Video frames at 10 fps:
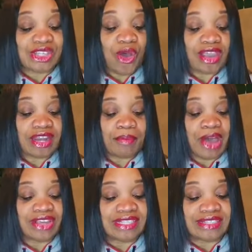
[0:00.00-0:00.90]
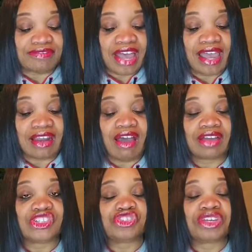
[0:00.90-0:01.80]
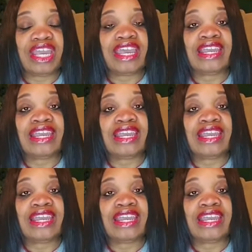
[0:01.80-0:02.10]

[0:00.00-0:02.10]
talking about His divine artistry.